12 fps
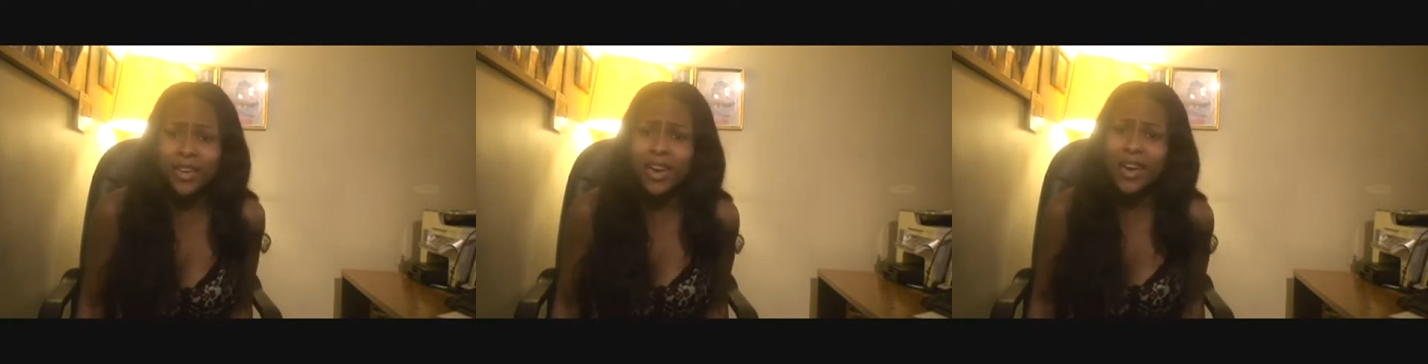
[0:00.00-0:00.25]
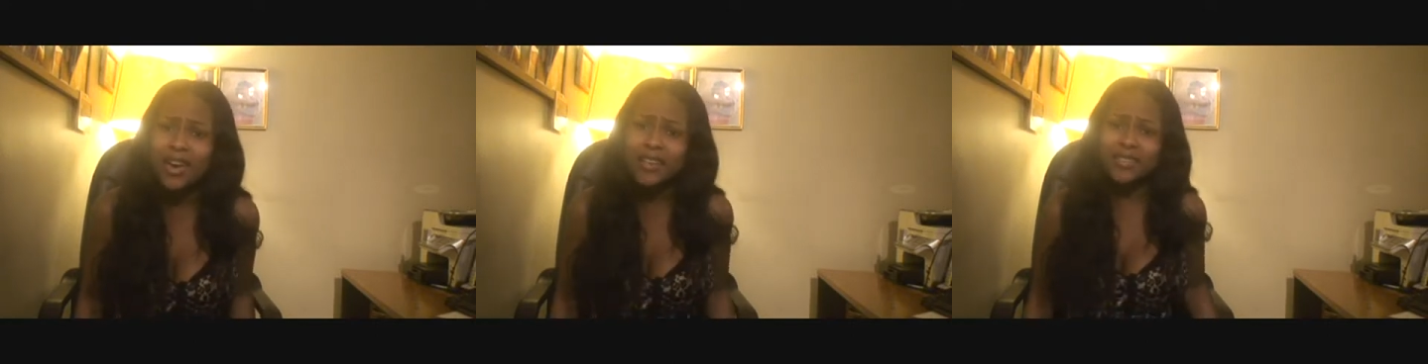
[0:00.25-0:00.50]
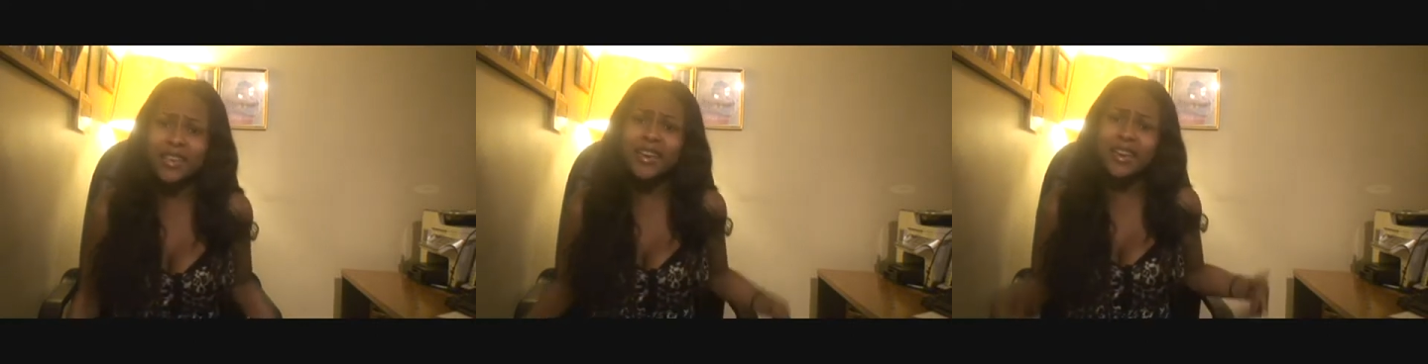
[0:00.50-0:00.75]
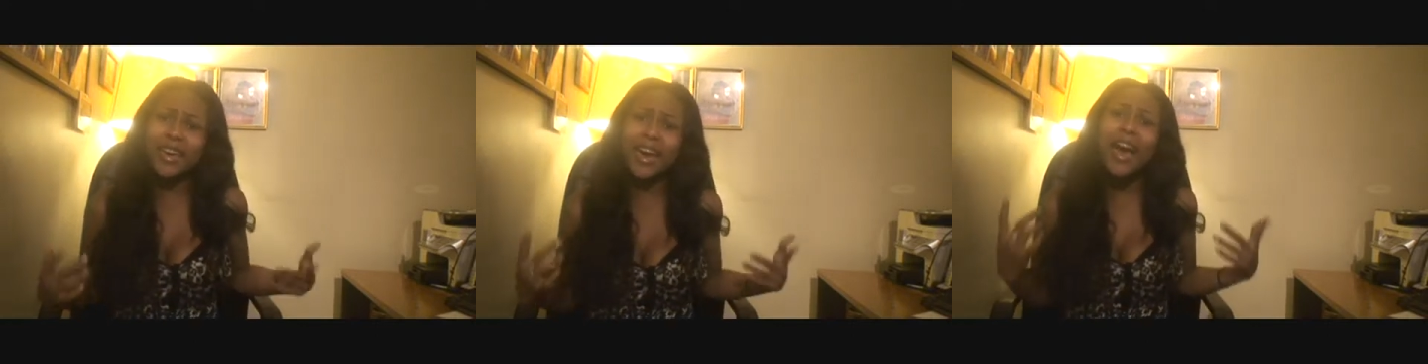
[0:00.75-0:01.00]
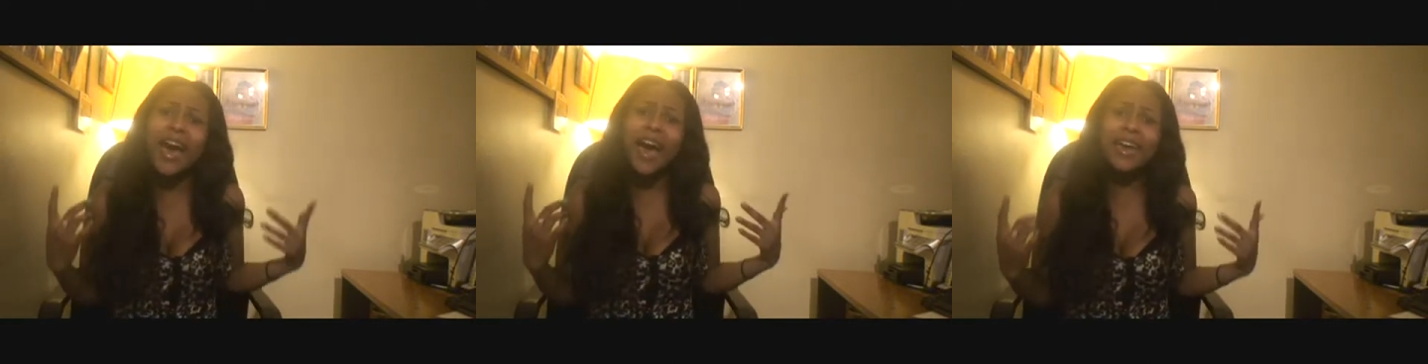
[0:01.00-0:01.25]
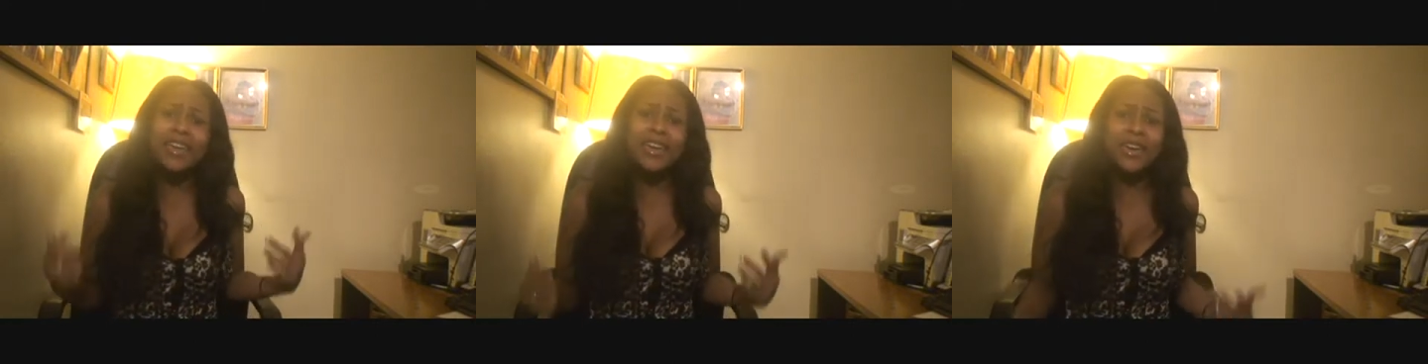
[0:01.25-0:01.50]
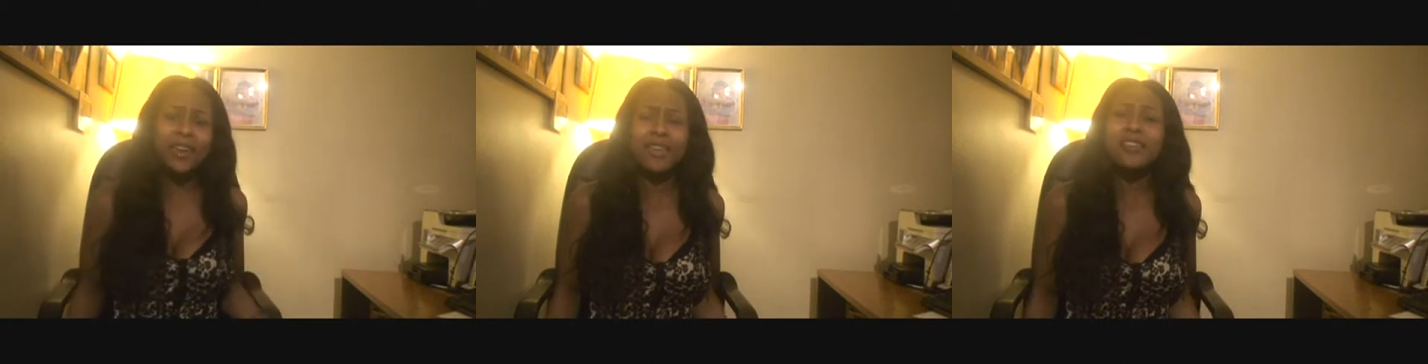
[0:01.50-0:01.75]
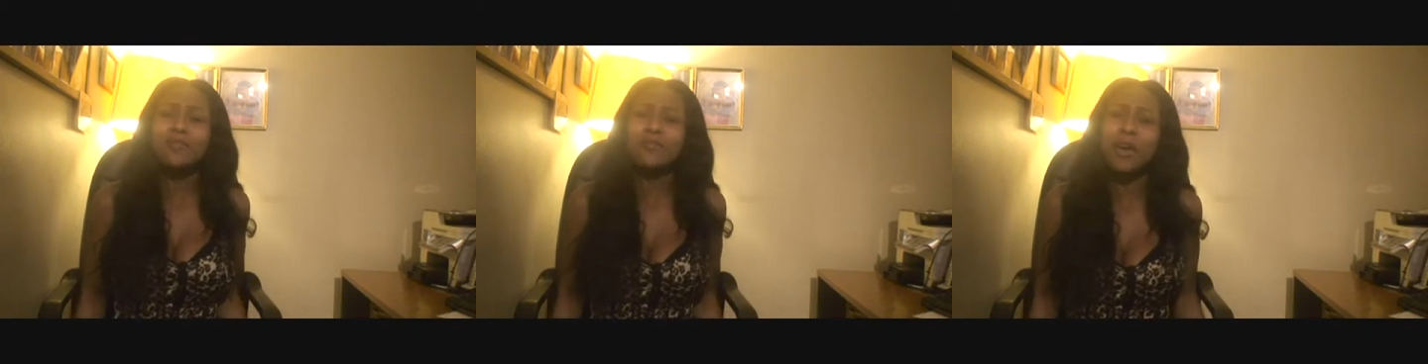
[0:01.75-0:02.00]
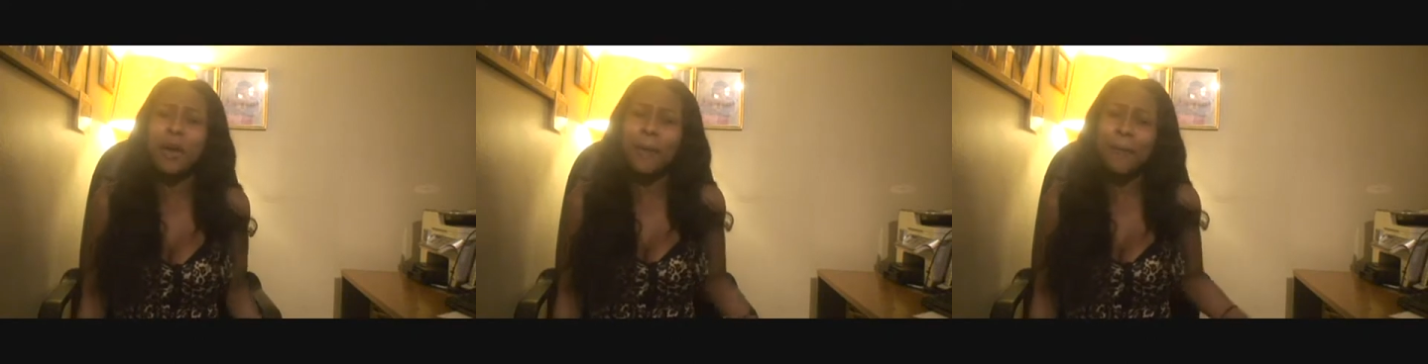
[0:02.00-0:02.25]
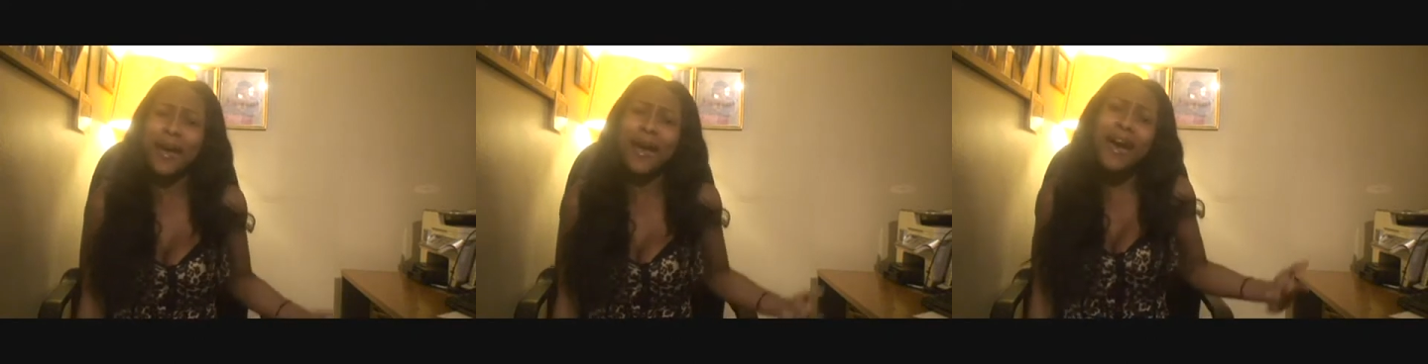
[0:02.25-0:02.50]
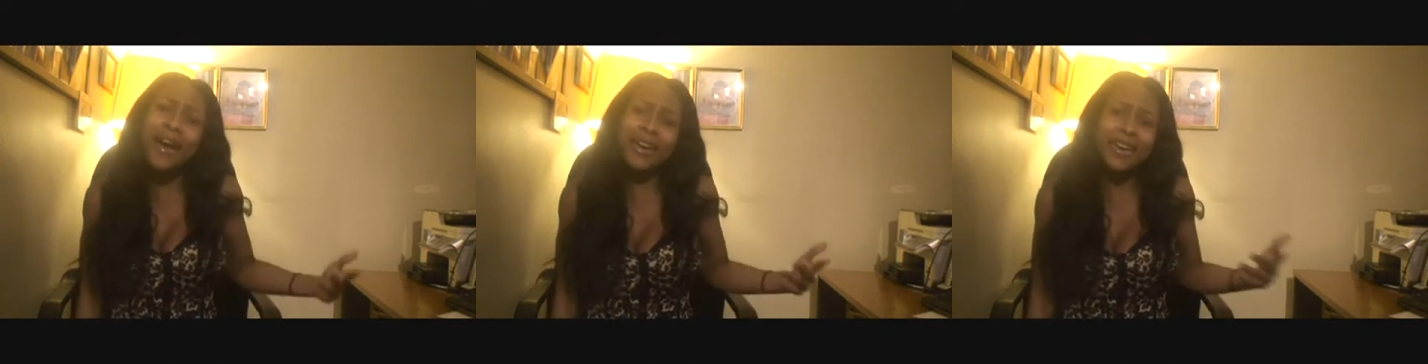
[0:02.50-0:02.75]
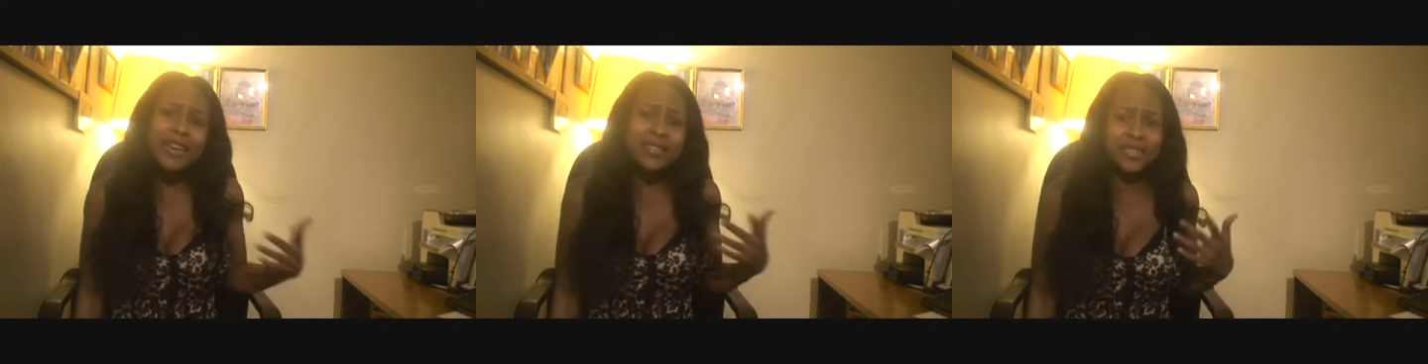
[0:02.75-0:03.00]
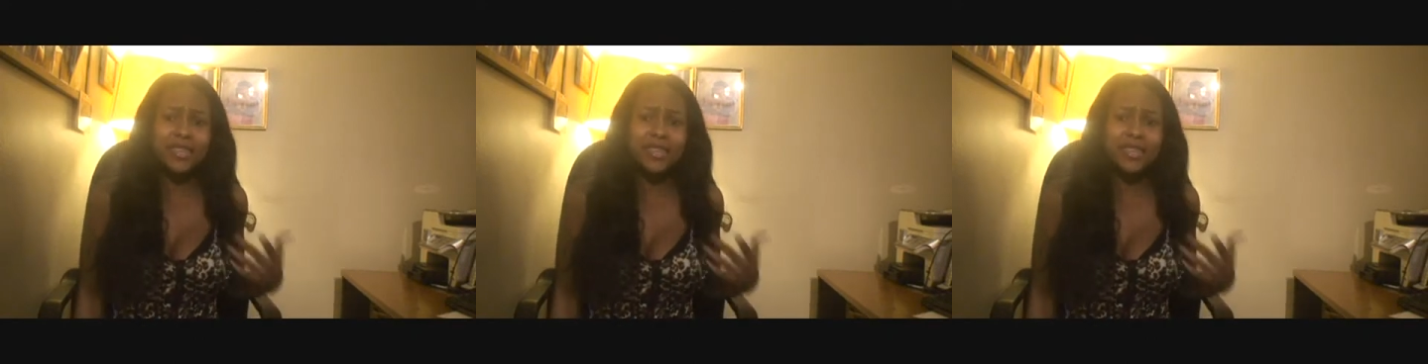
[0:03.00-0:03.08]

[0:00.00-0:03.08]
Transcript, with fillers: cause I got it in my pocket